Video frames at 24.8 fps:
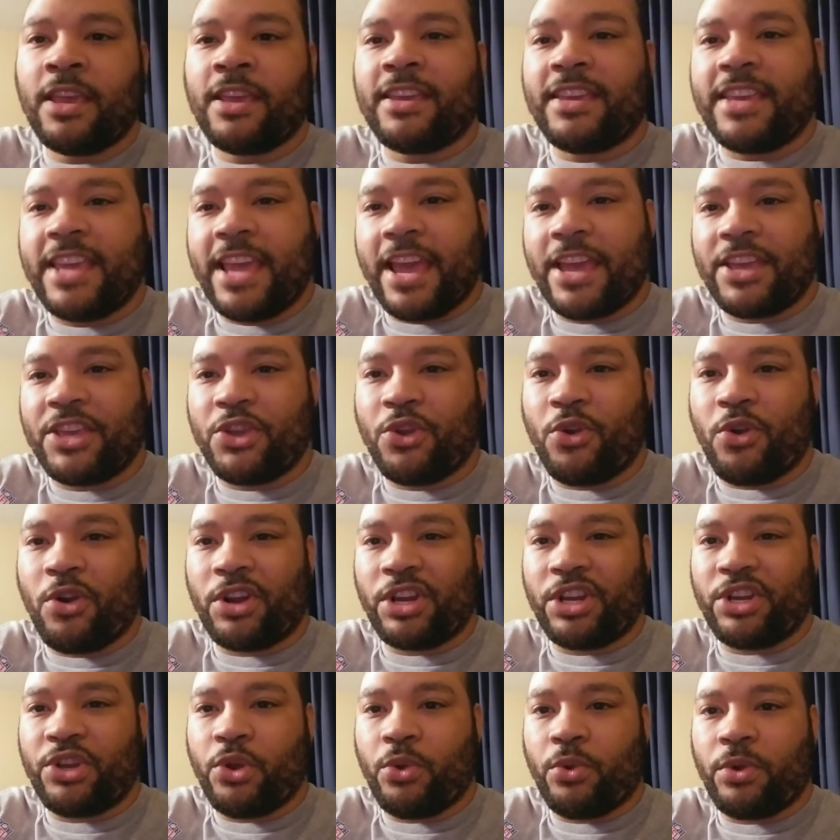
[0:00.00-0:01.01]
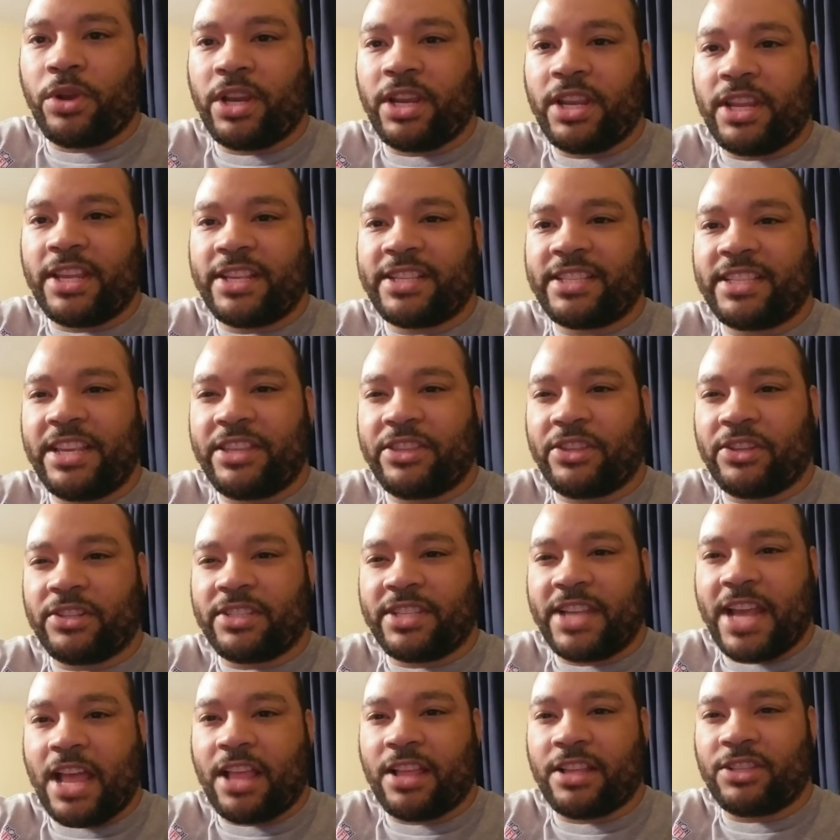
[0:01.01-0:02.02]
Yeah, you already know what it is. Lethal
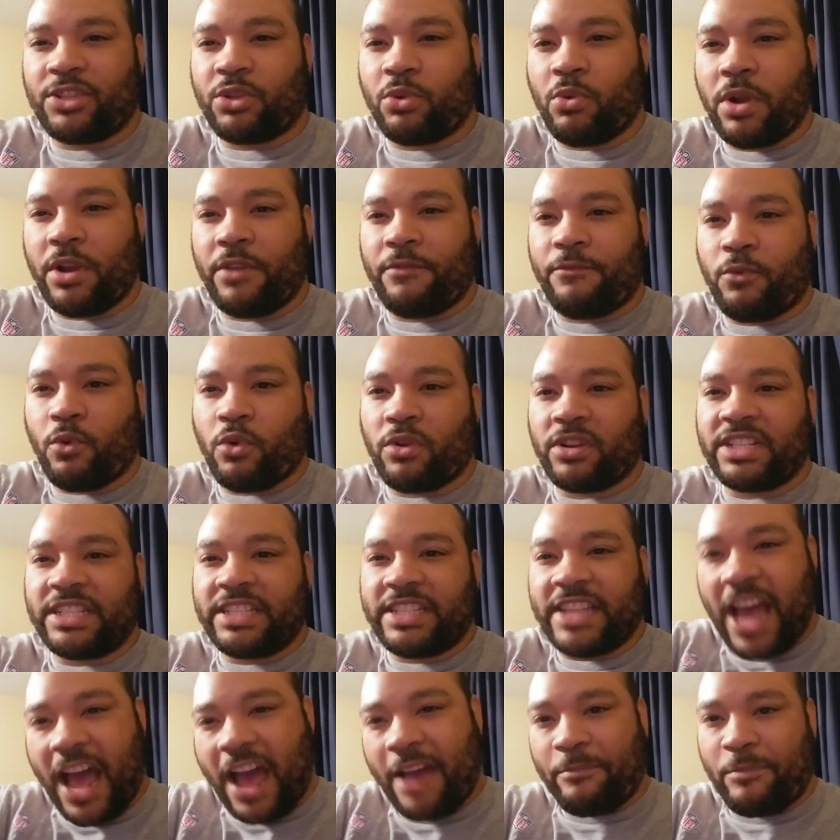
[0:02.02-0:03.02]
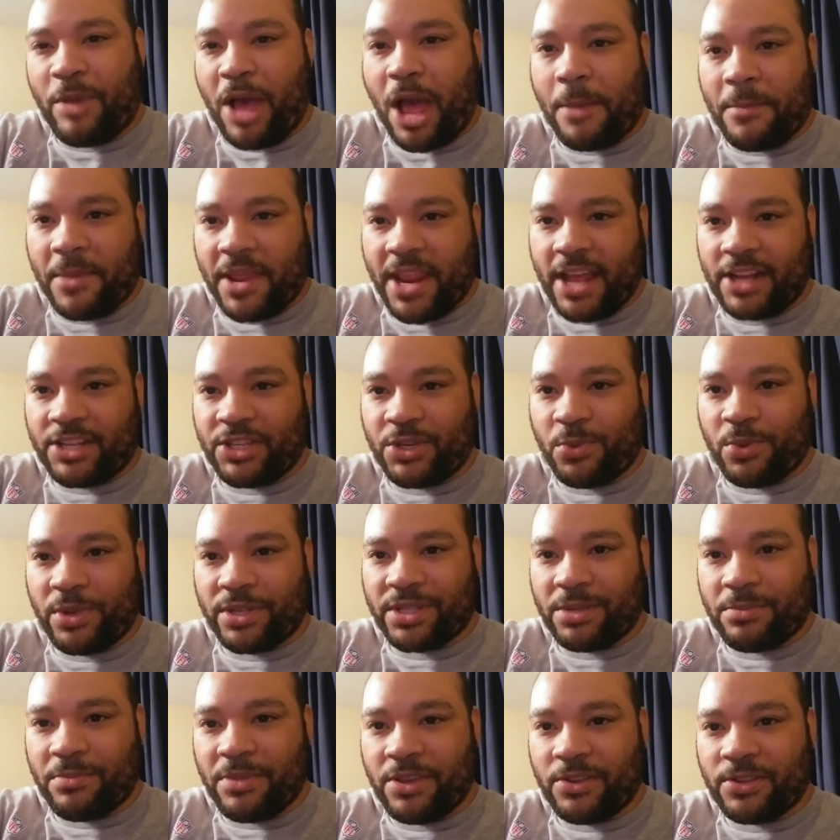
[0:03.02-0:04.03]
Talent 24, dive bombing at you
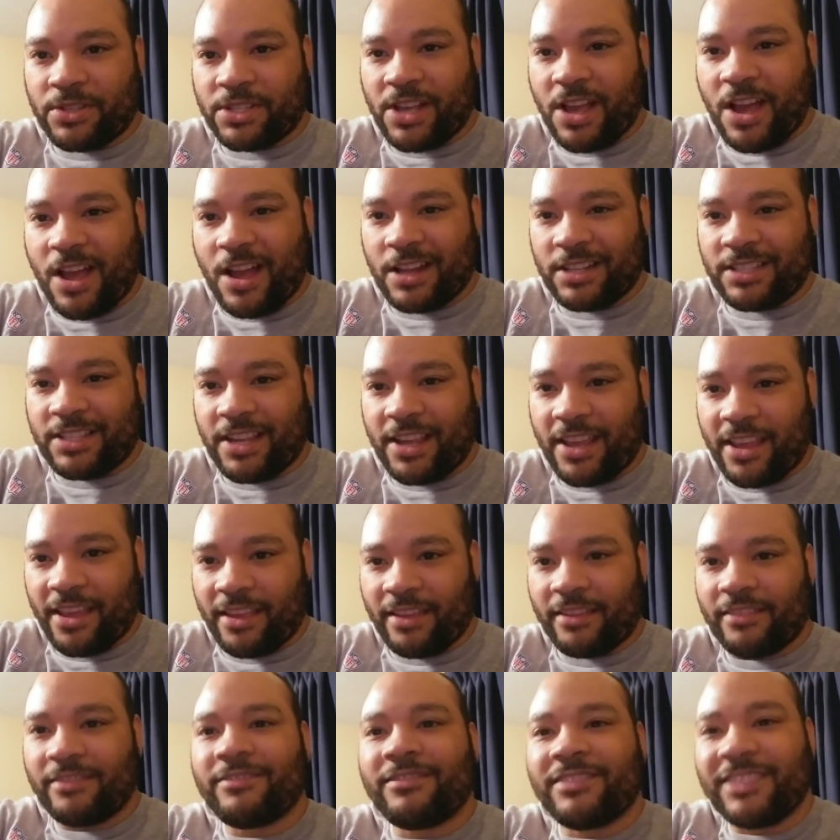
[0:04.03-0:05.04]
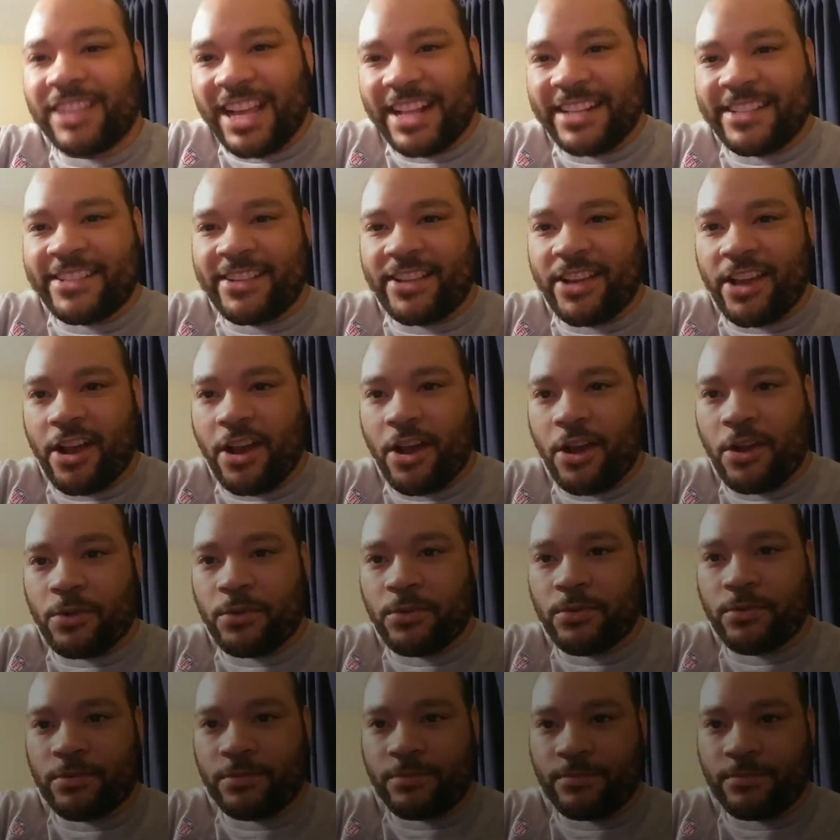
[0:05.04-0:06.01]
with some Eagles content. Let's go.